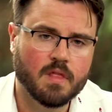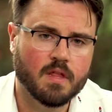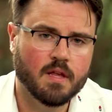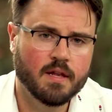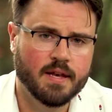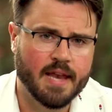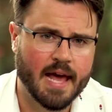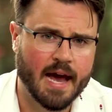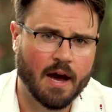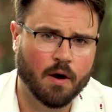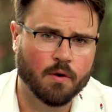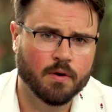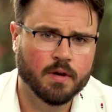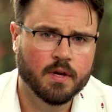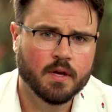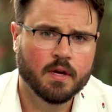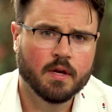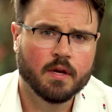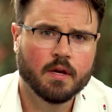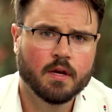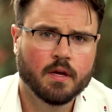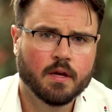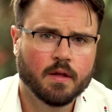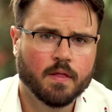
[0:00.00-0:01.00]
Now,
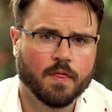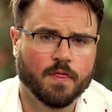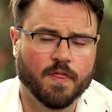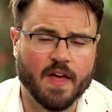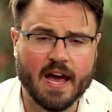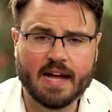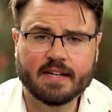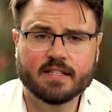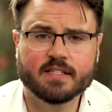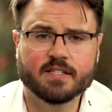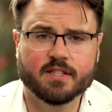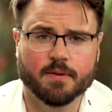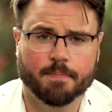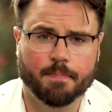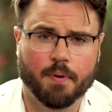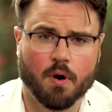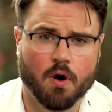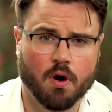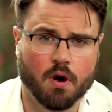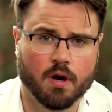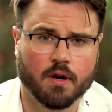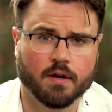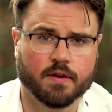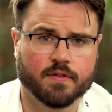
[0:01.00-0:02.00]
that's the
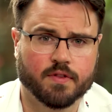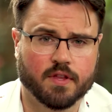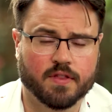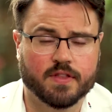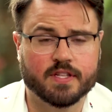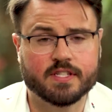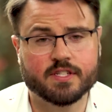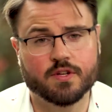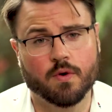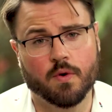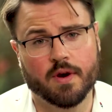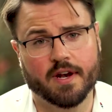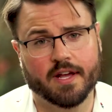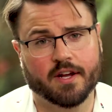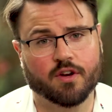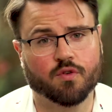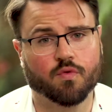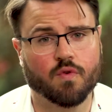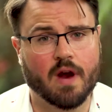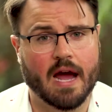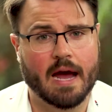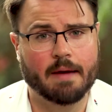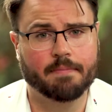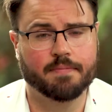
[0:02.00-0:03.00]
part that's going to
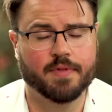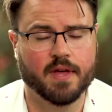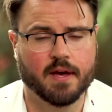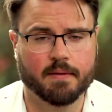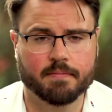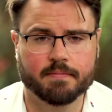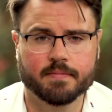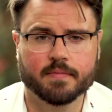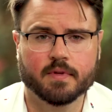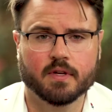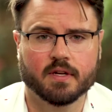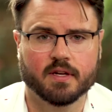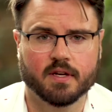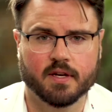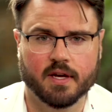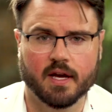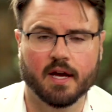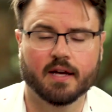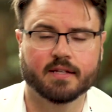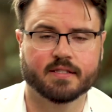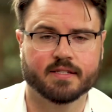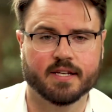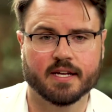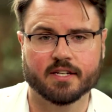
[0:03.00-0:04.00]
grab them,
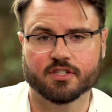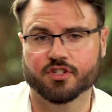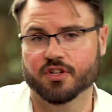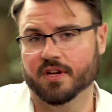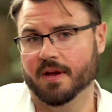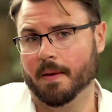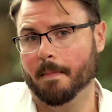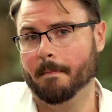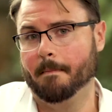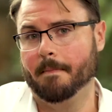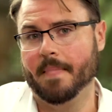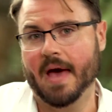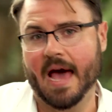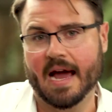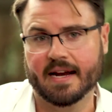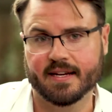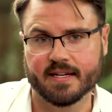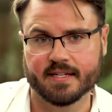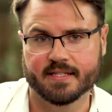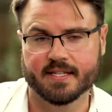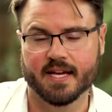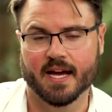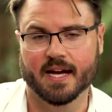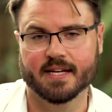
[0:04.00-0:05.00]
essentially
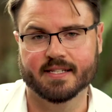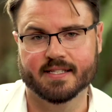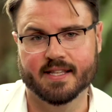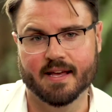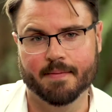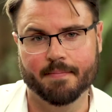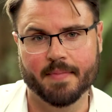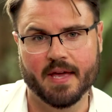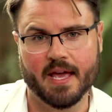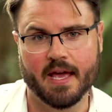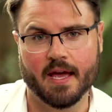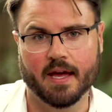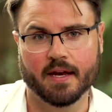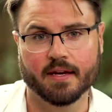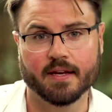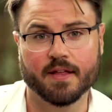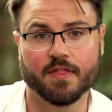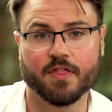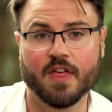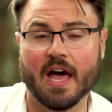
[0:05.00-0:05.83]
magnetize them in.